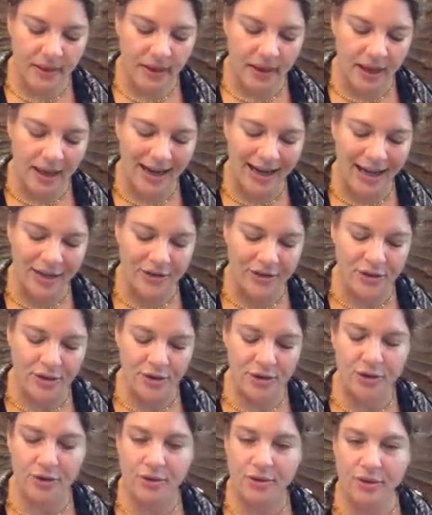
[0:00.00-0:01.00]
and
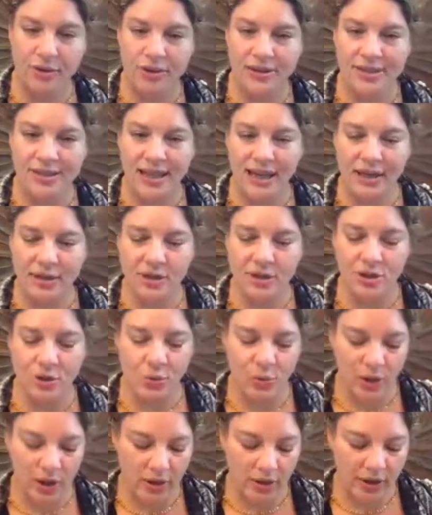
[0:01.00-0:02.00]
enter the
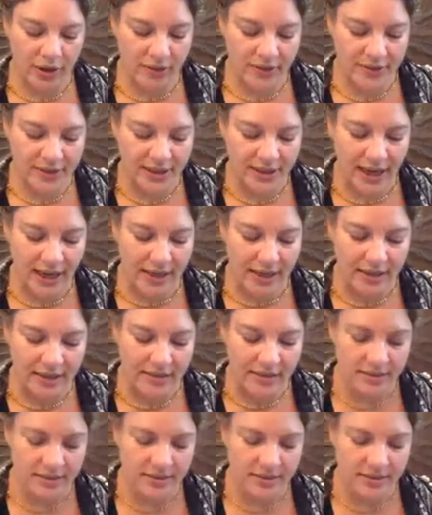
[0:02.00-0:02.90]
sanctuary of silence.